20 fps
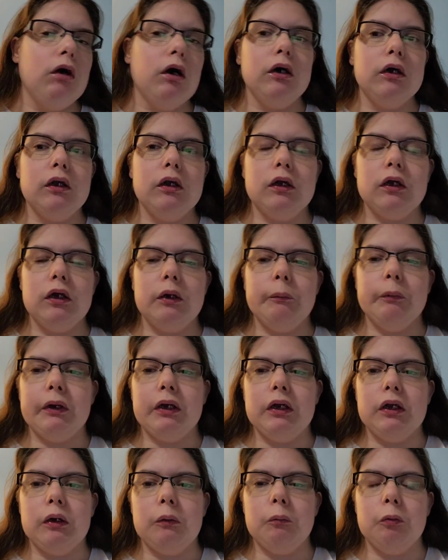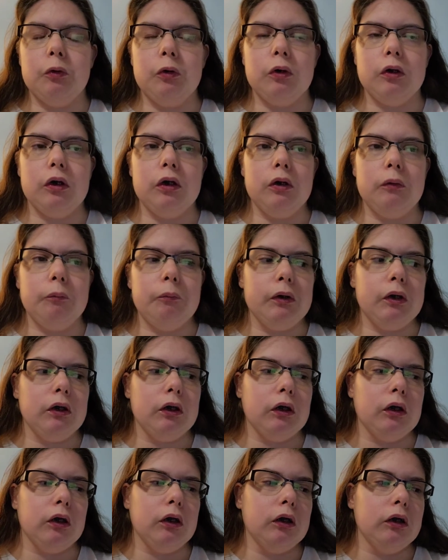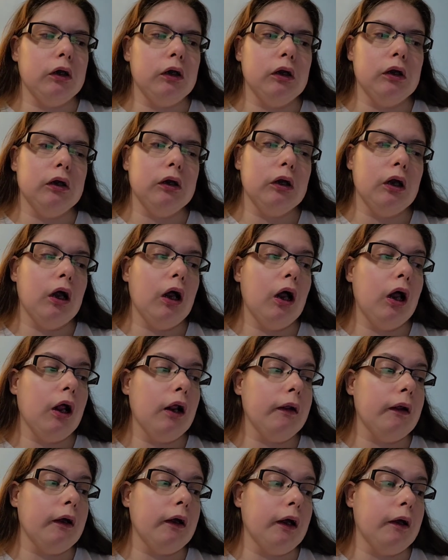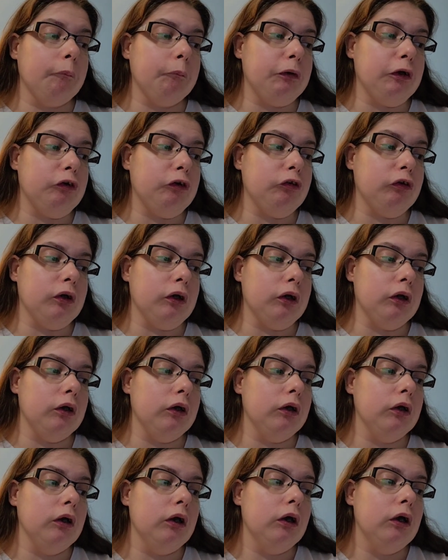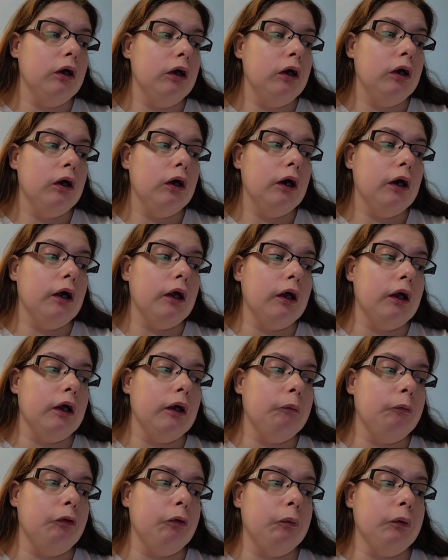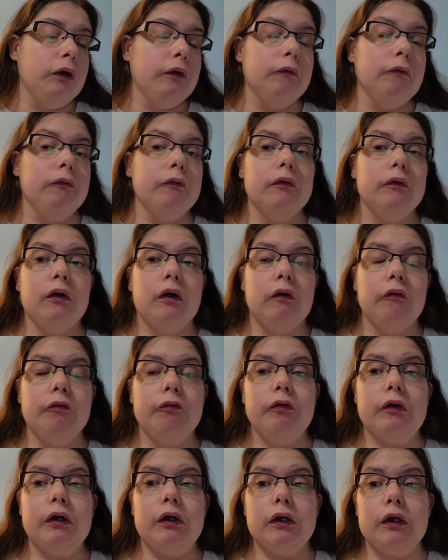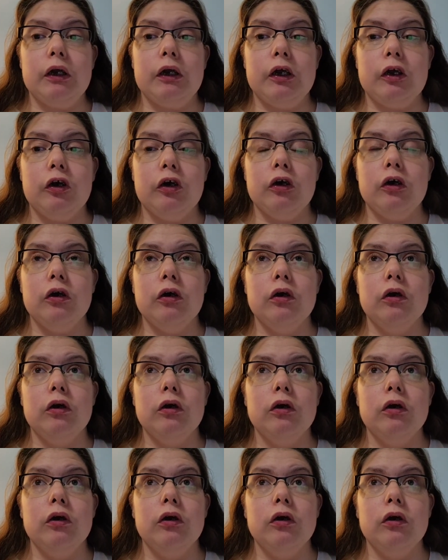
Fall asleep at some point because, like I mentioned, I am doing stuff later